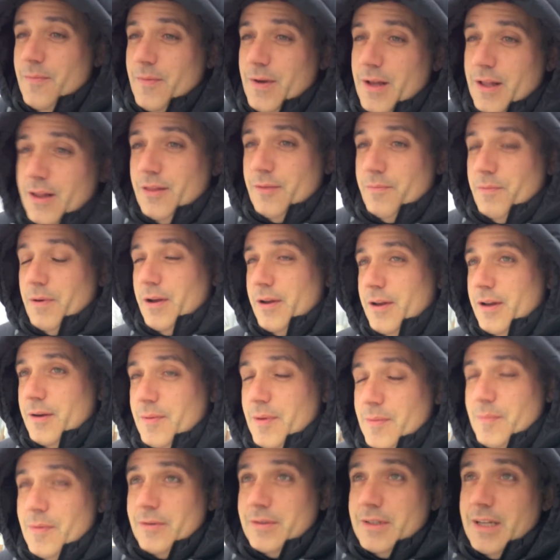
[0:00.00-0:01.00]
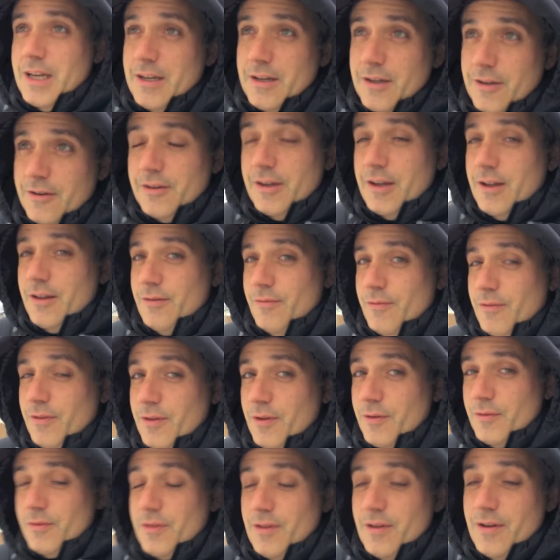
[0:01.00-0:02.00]
it's probably gonna be about 10 degrees with
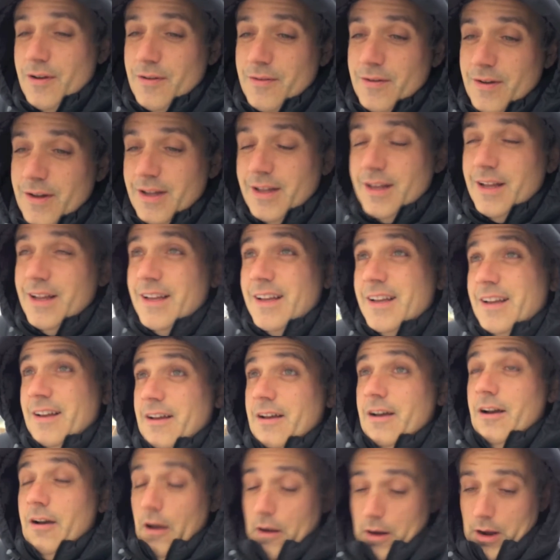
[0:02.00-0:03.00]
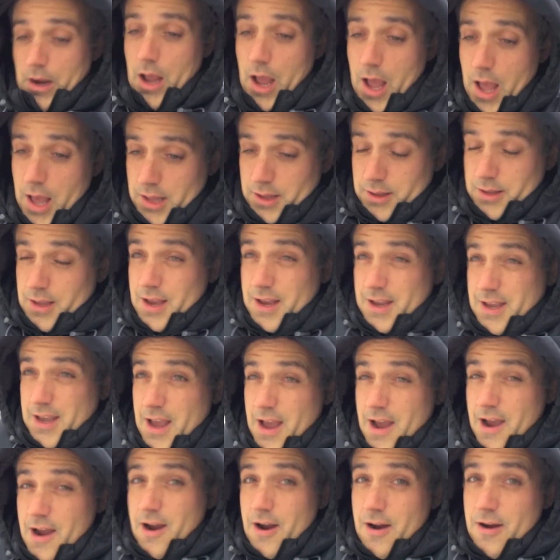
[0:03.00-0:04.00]
no snow. Alright guys, take
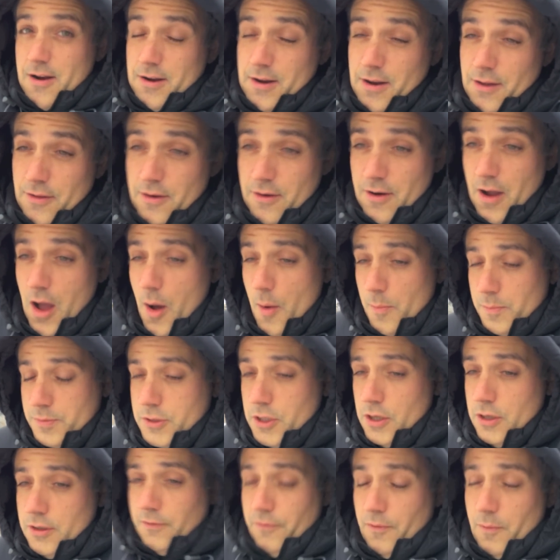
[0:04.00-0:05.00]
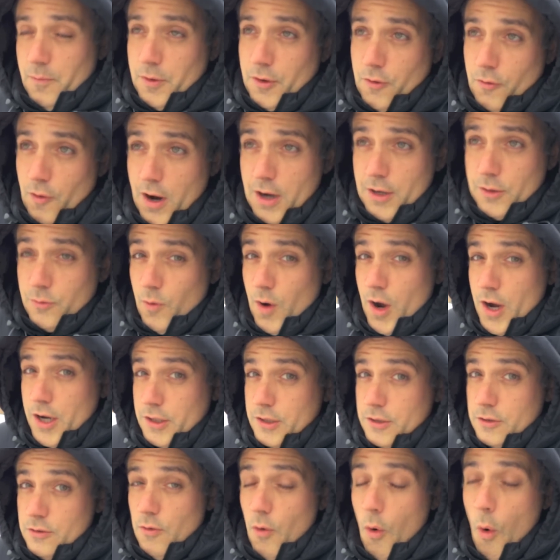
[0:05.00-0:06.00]
care. Another update from the Great
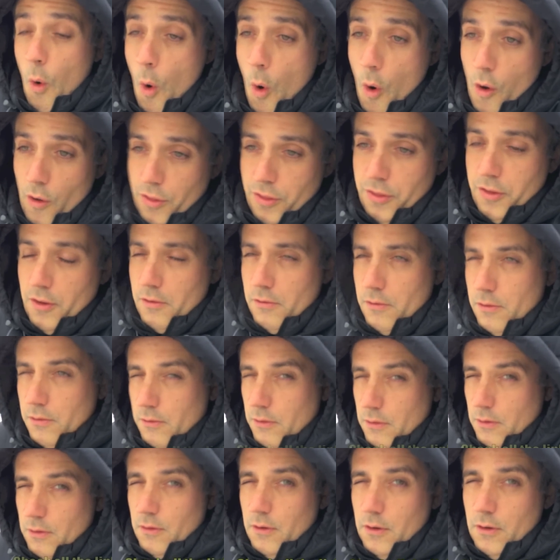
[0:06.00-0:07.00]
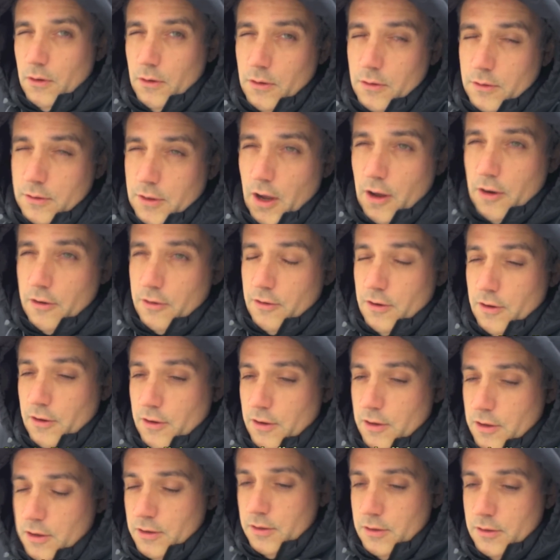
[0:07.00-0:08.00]
White North. Canada.
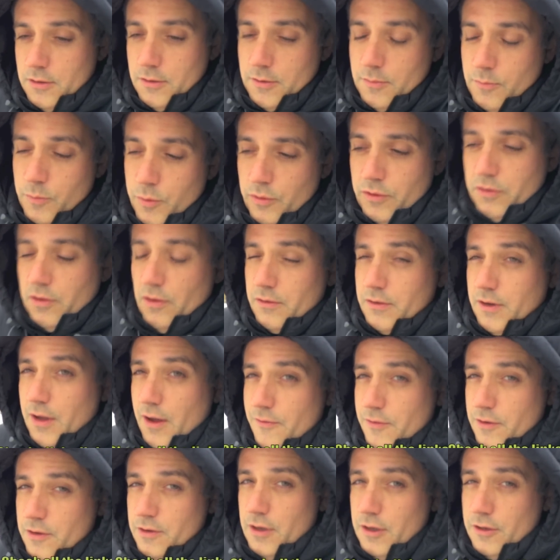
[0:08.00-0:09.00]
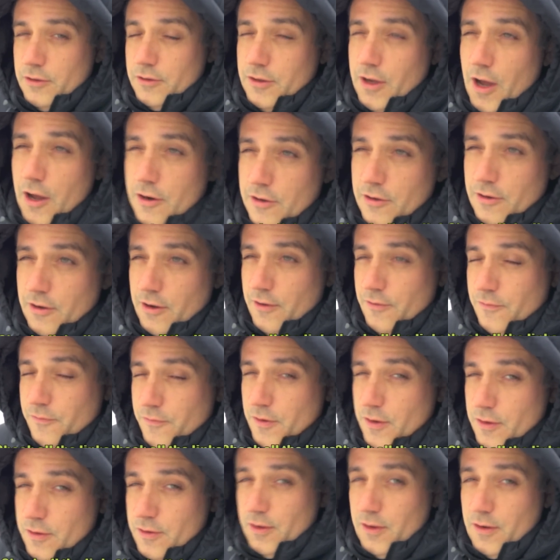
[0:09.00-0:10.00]
BusanKevin in Canada.
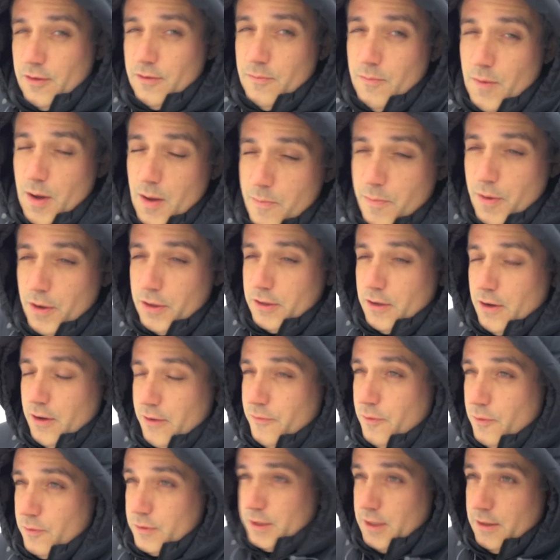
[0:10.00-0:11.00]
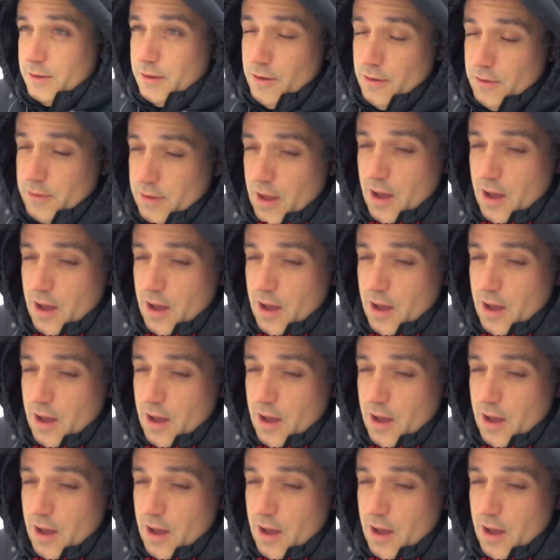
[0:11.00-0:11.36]
Freezing my butt off holding this